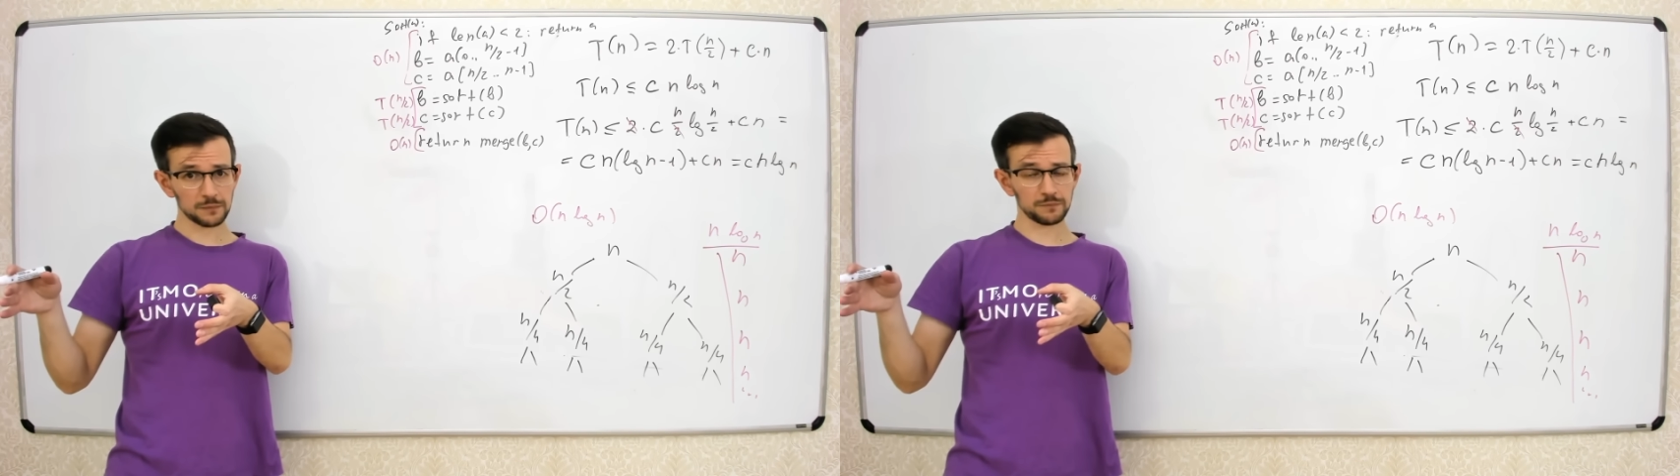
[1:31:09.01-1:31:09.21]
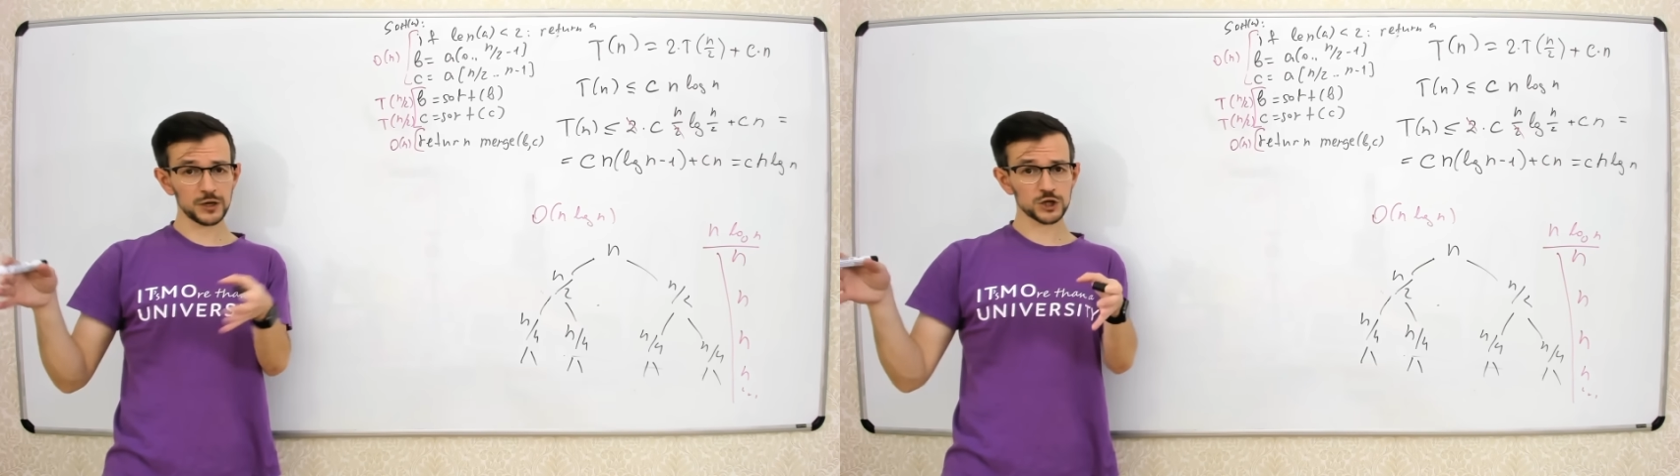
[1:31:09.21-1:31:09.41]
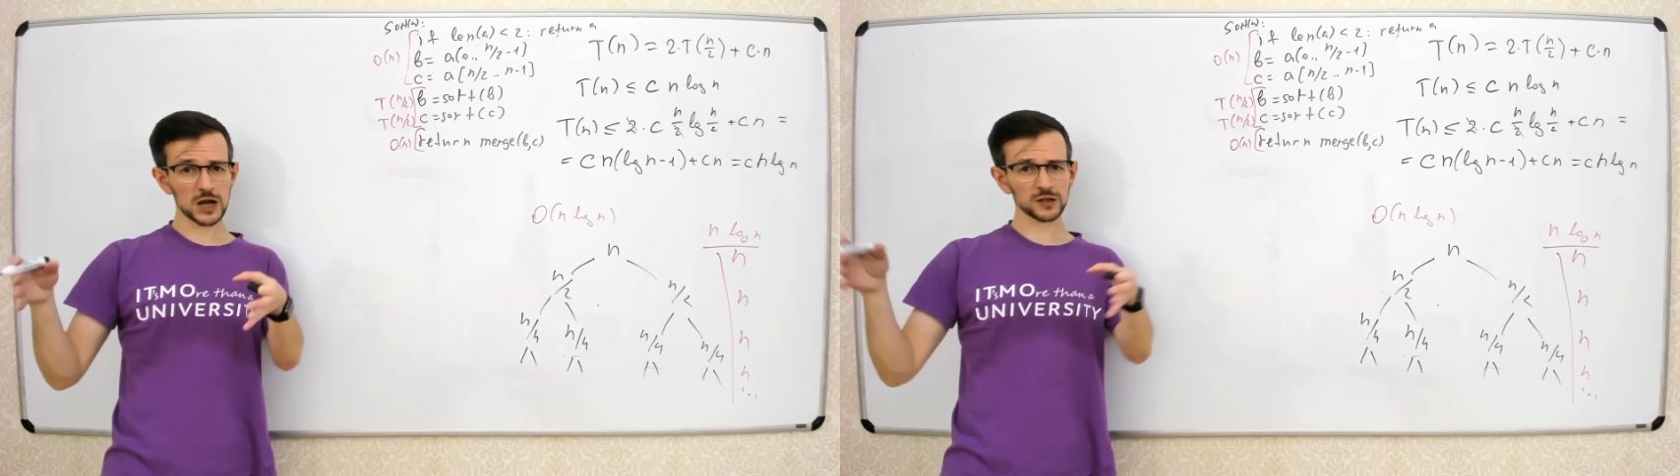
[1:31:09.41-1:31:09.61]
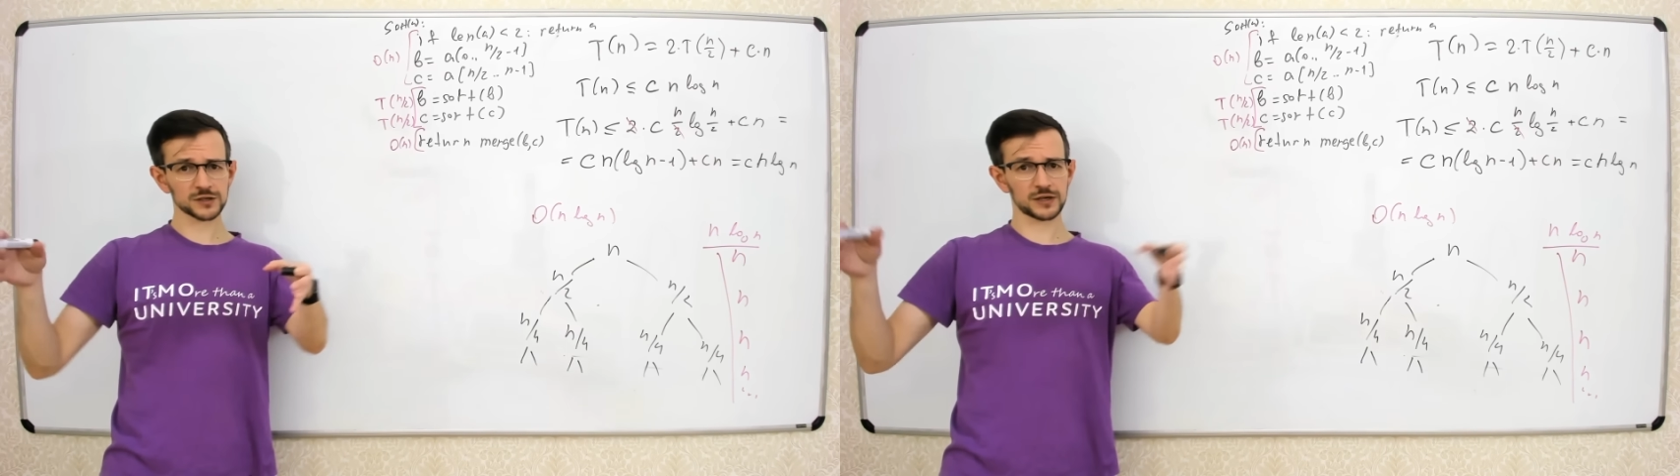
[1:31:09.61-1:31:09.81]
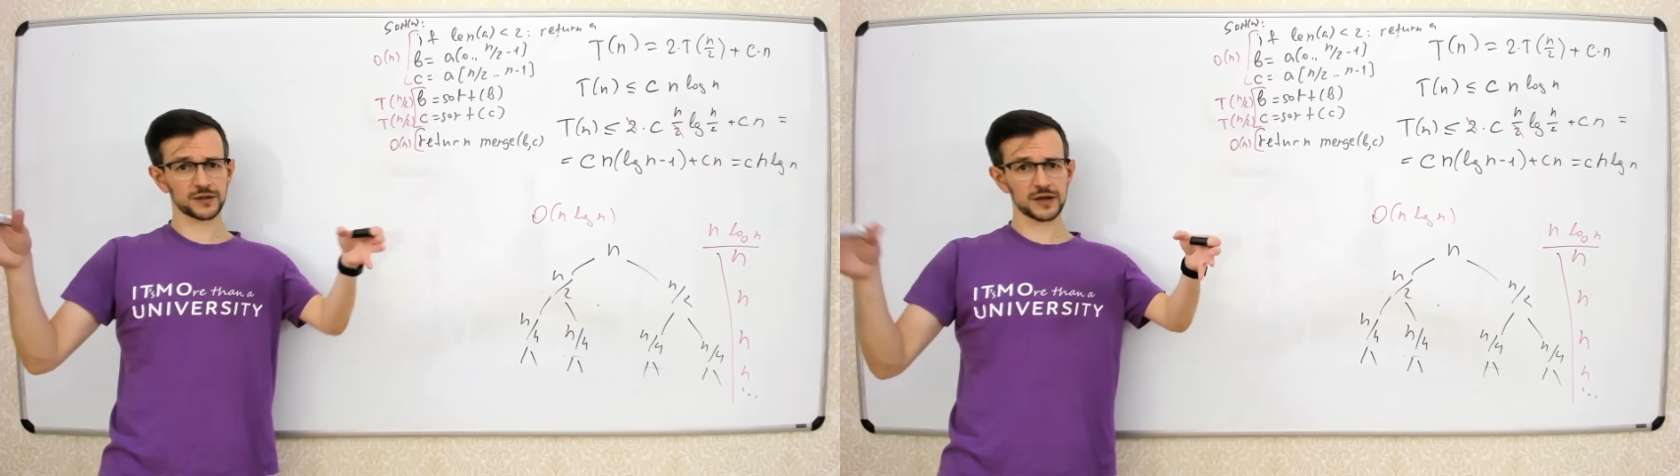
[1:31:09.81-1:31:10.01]
B
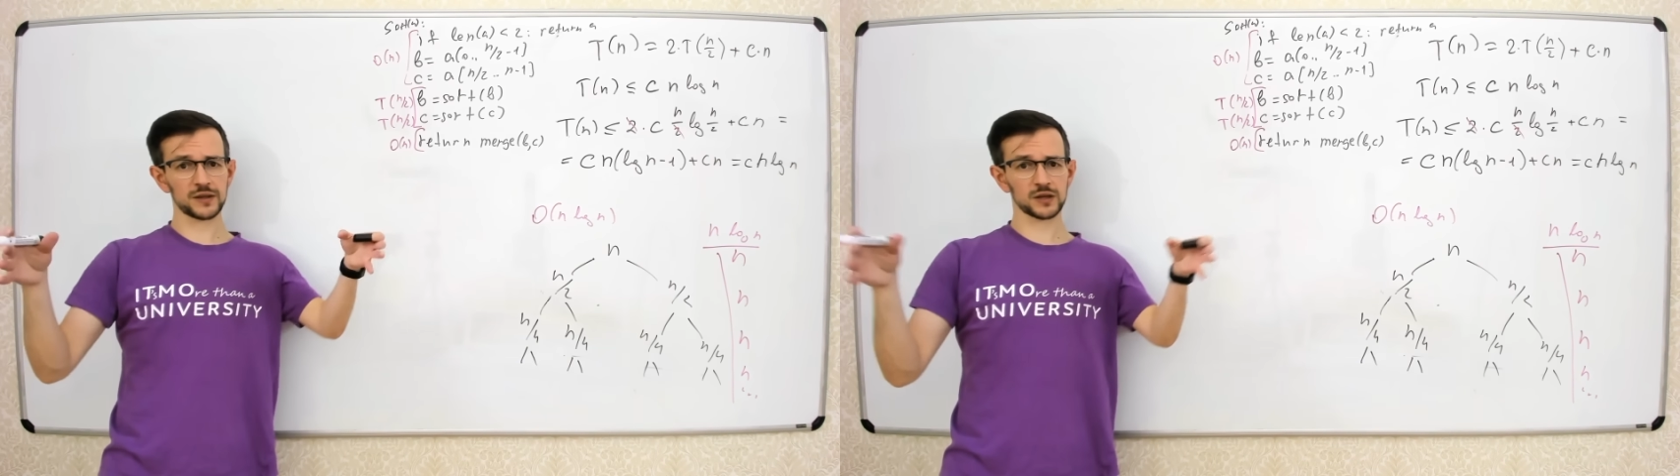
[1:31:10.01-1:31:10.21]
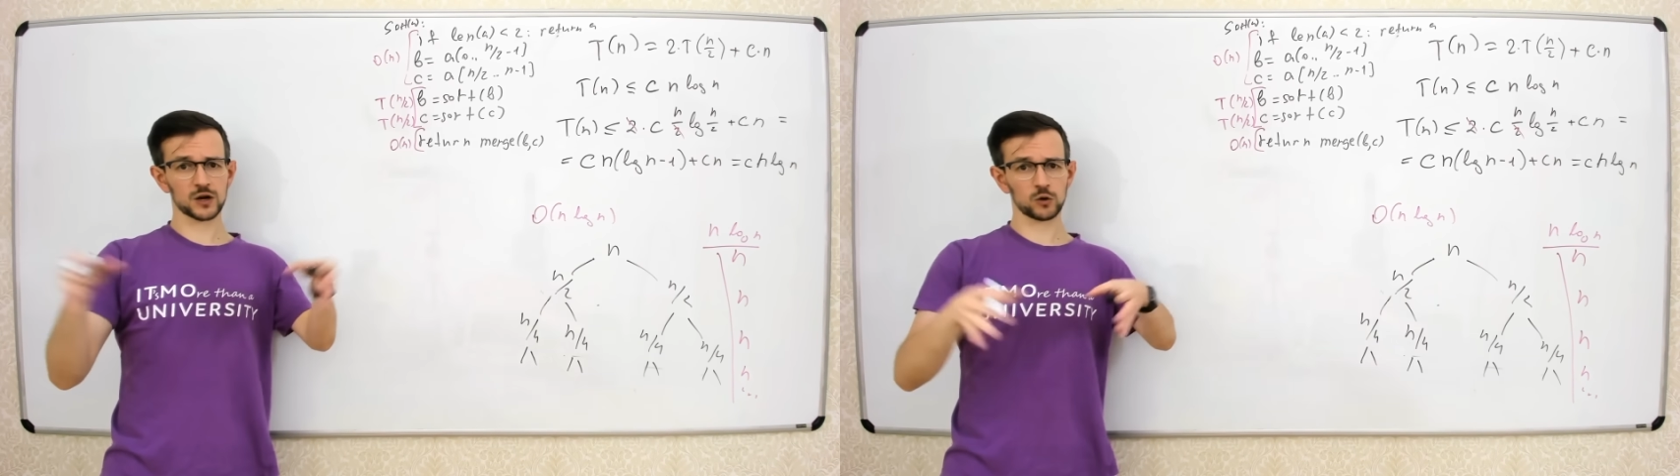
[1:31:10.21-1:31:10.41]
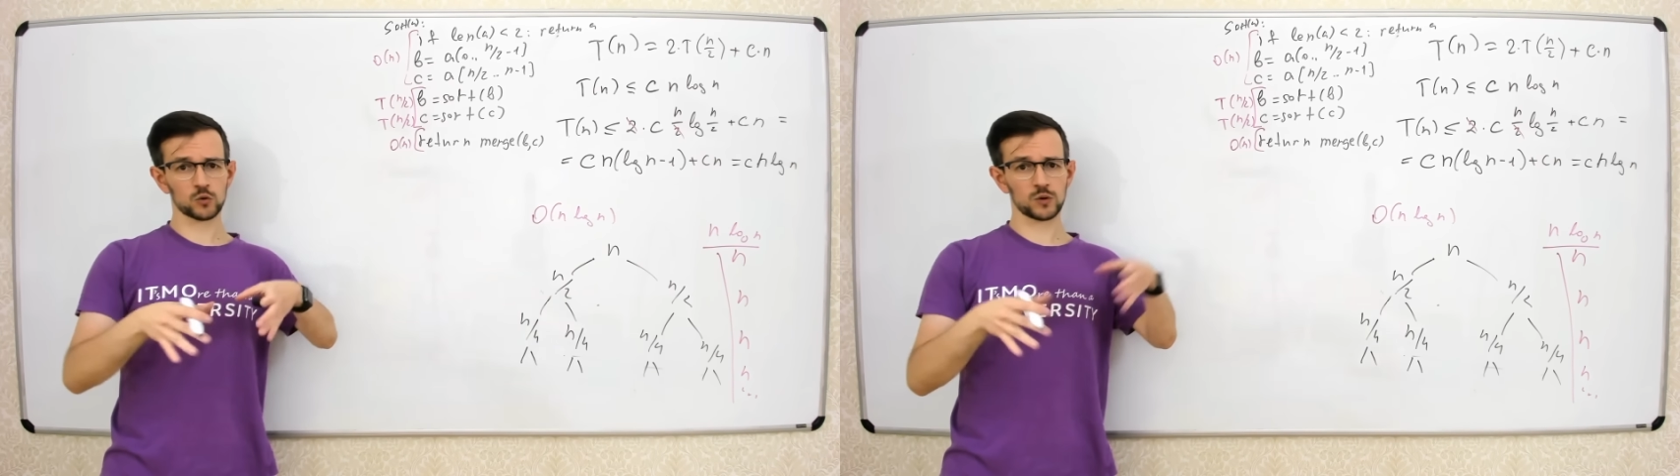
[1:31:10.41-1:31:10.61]
chunks and then